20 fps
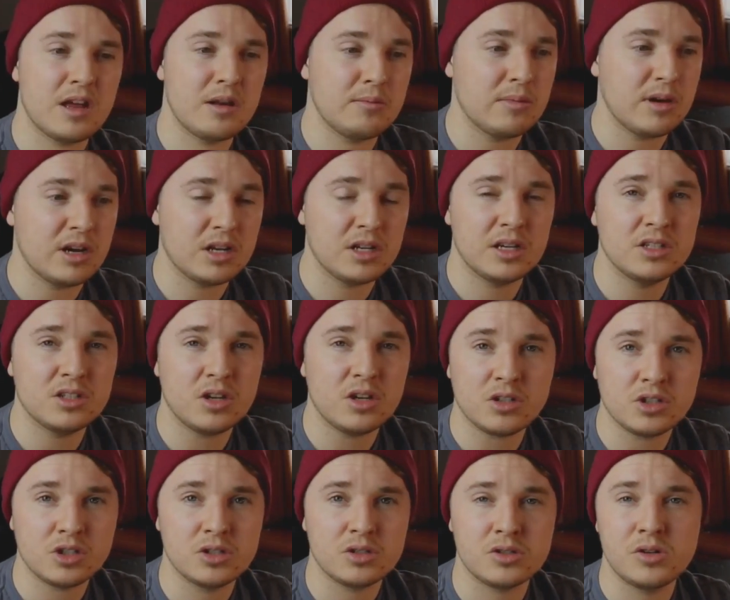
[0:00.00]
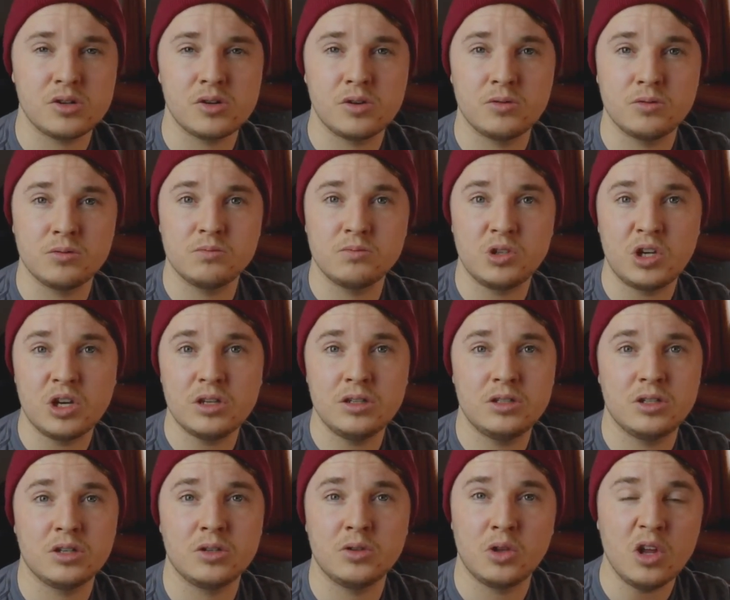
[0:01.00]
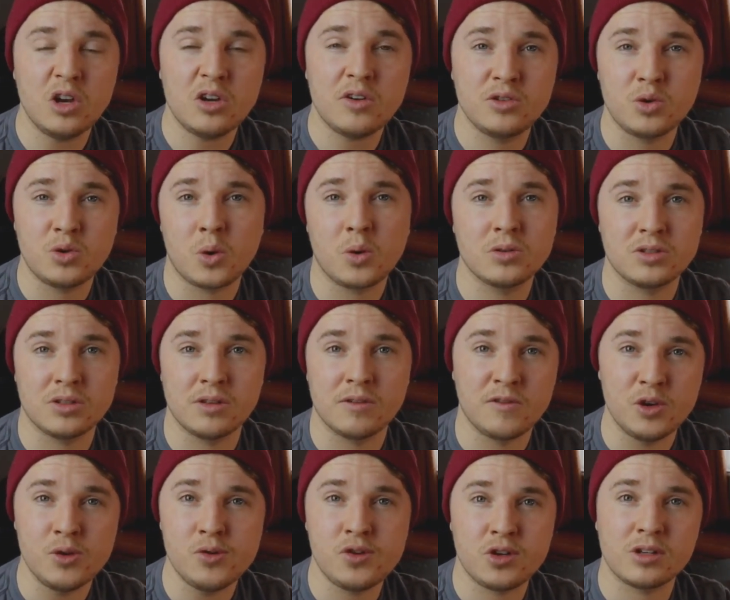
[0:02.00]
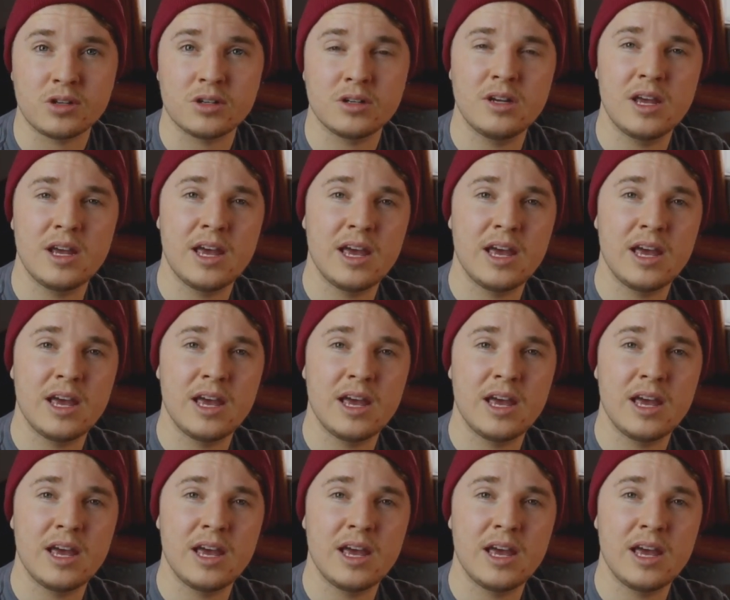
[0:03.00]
It is also good to look towards the future.